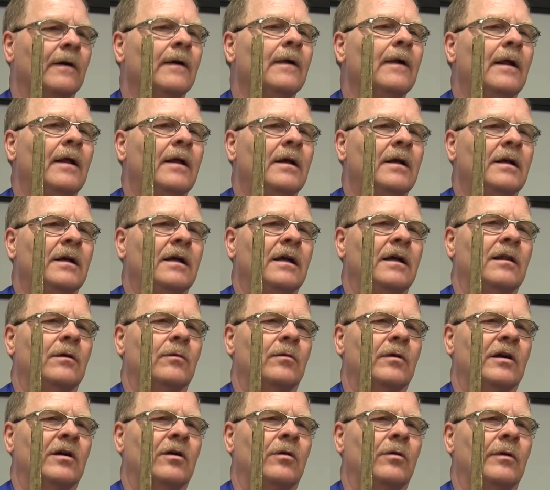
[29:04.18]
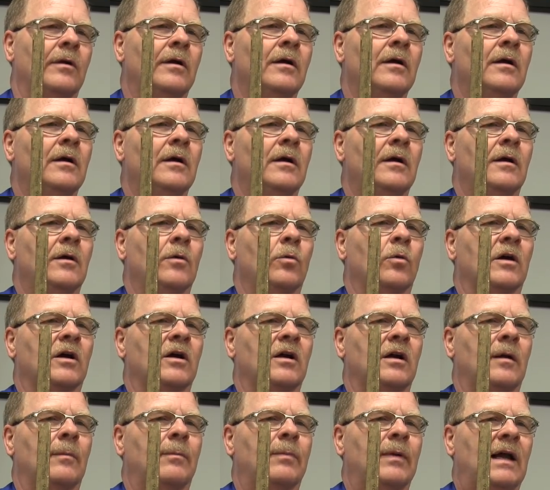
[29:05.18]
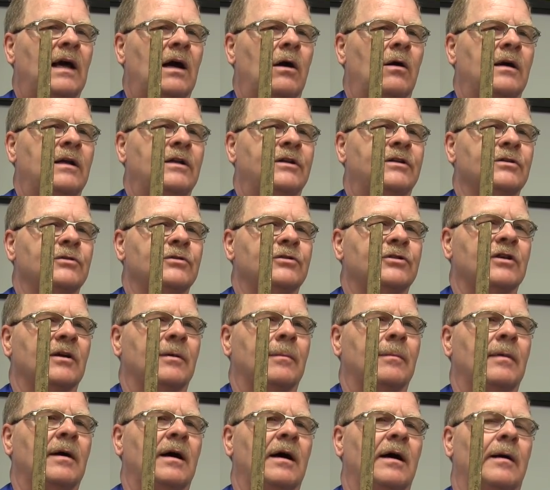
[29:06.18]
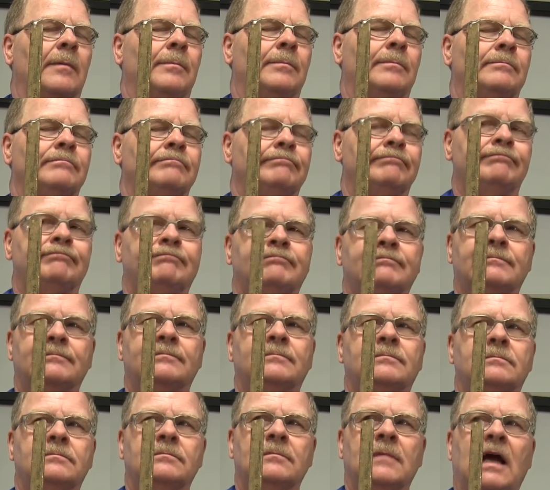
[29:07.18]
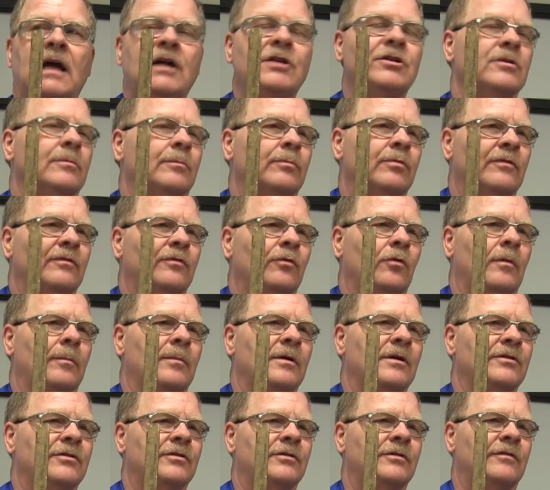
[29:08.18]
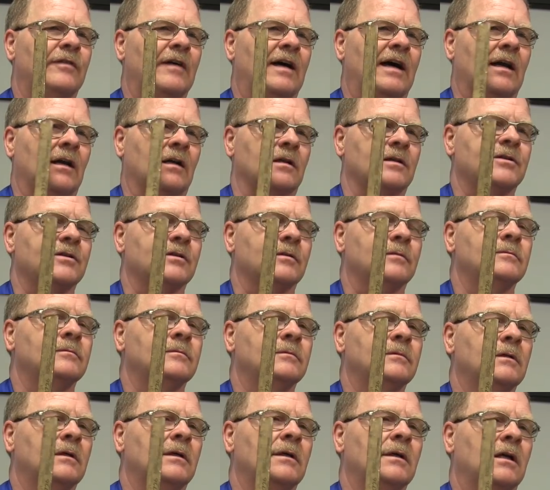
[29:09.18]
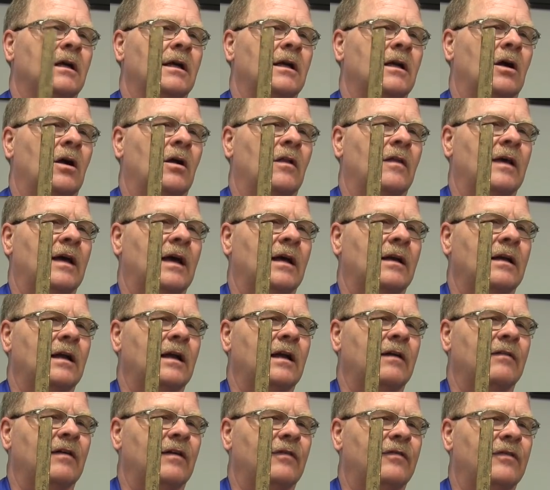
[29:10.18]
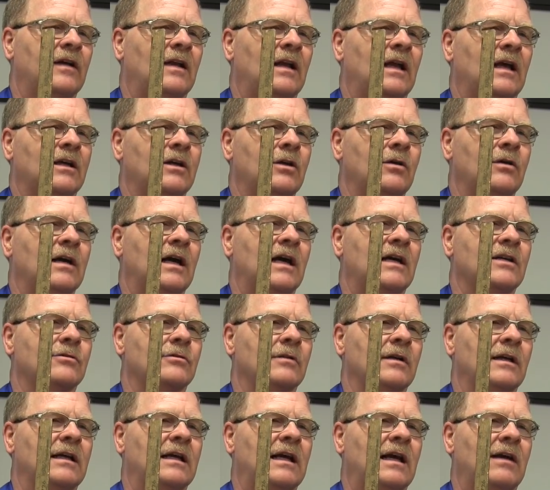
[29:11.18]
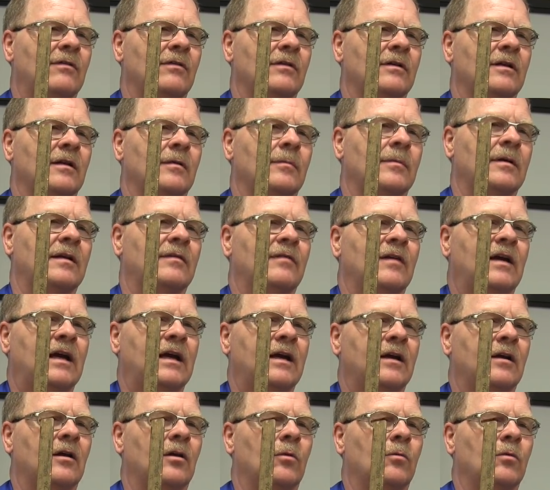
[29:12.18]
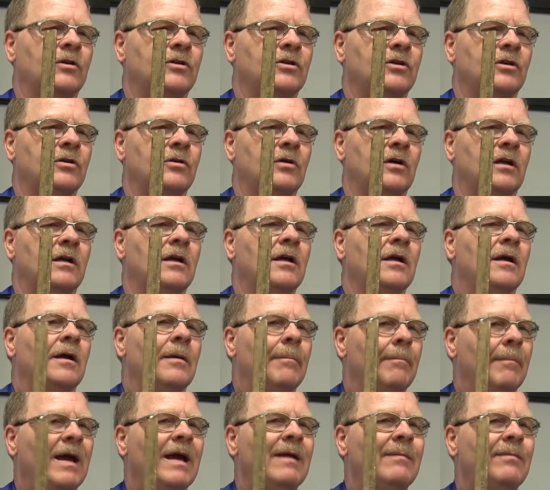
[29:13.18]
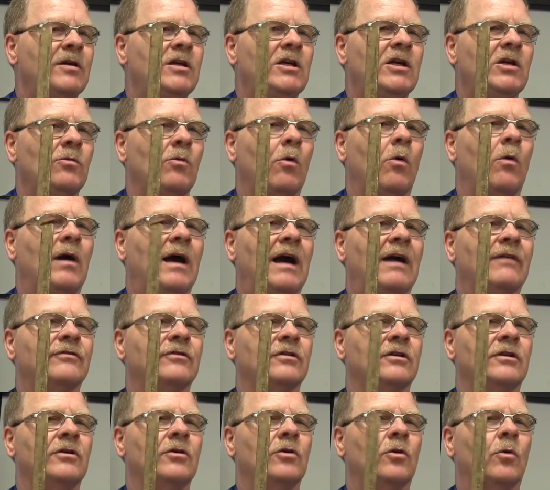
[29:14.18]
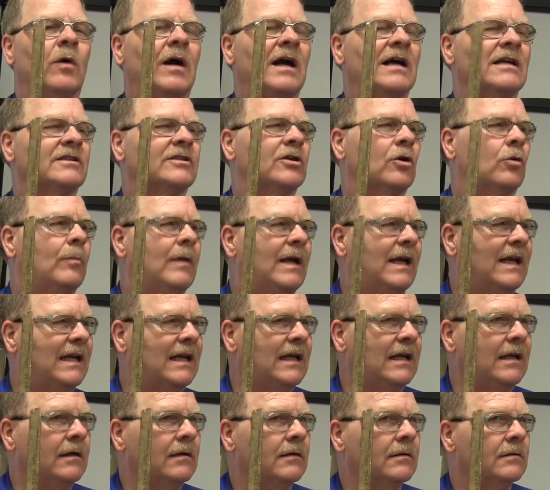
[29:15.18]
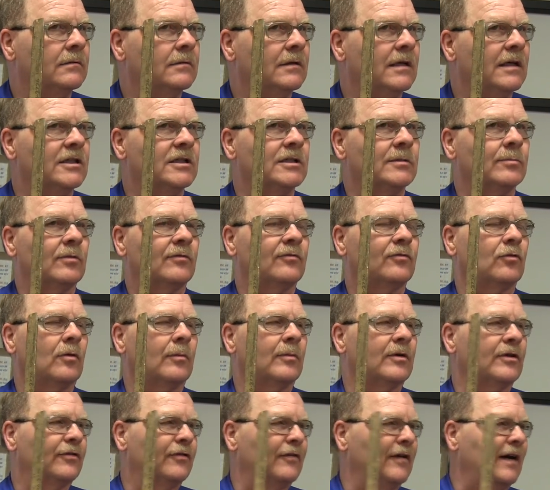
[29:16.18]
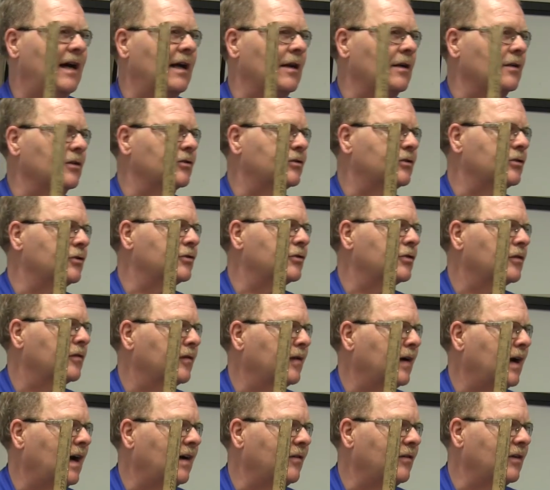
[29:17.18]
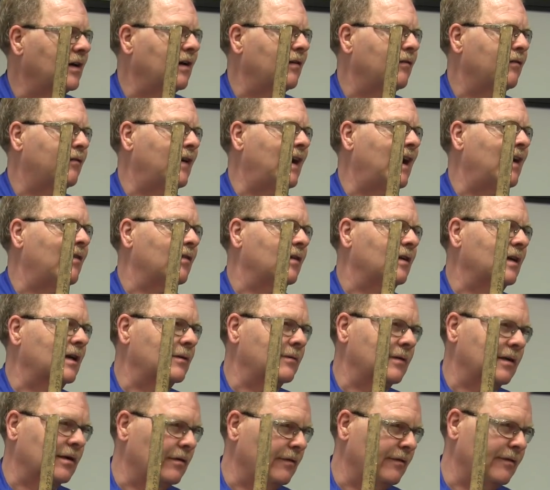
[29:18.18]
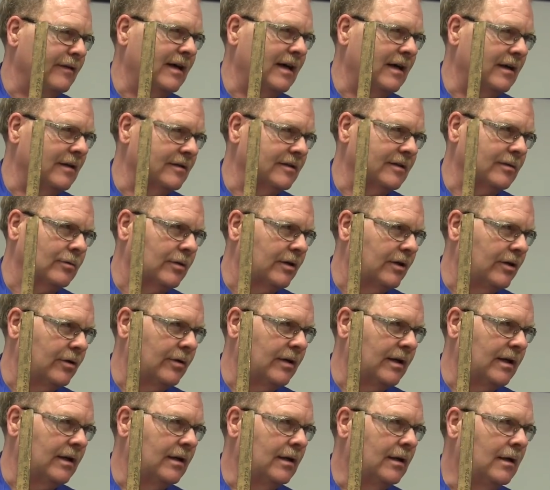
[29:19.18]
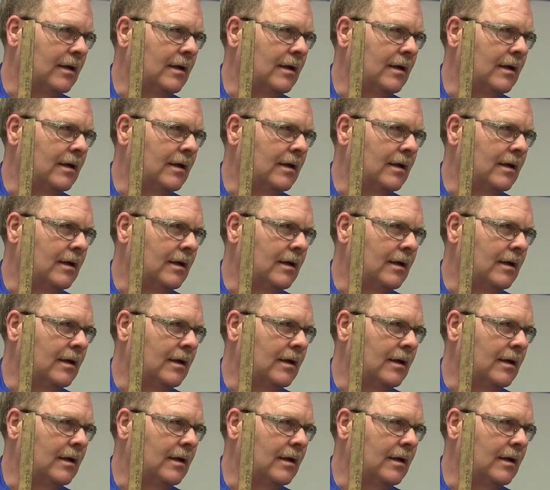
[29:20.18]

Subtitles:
And then we're going to plow into some engine performance finals and all that. And if I feel like you guys really have a little bit of a handle on what you're doing, maybe you won't have to do quite so many engine performance finals to survive. You got 5 electrical finals that we're doing.